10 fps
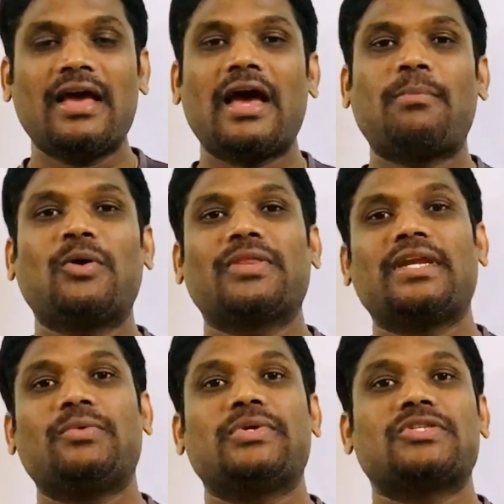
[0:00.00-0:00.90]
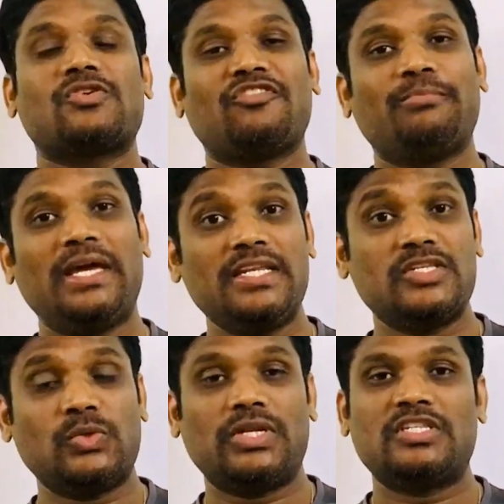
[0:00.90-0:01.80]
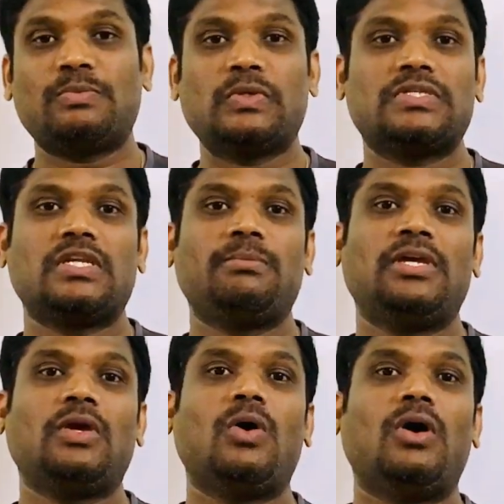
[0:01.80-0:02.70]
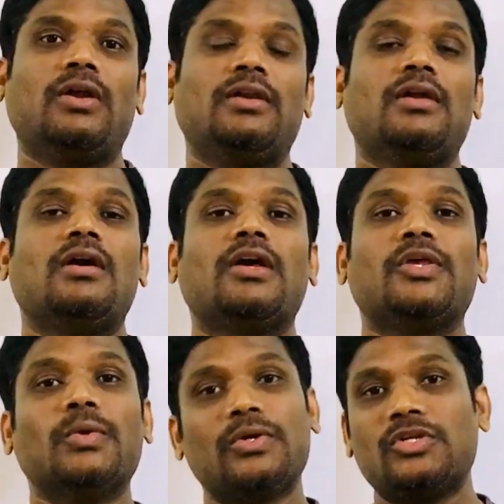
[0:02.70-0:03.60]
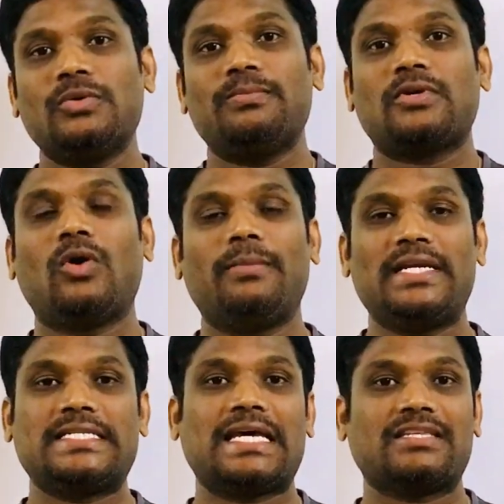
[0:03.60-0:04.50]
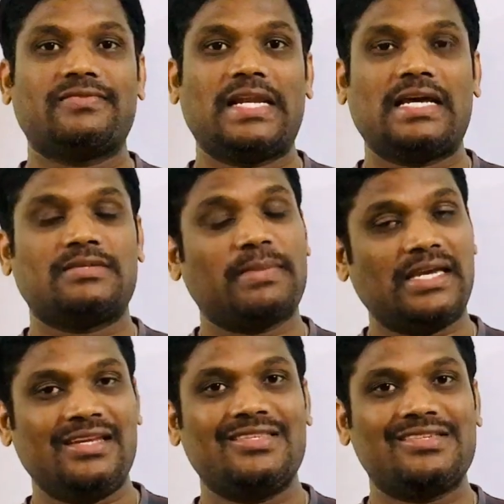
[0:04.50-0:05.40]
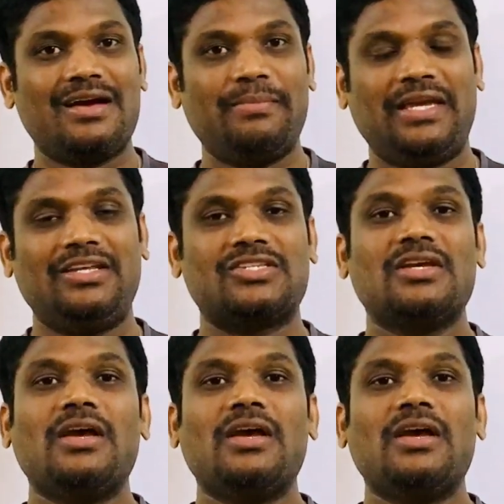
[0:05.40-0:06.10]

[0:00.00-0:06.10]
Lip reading: Upon the request of many students posting me on YouTube comments as well as my Insta page,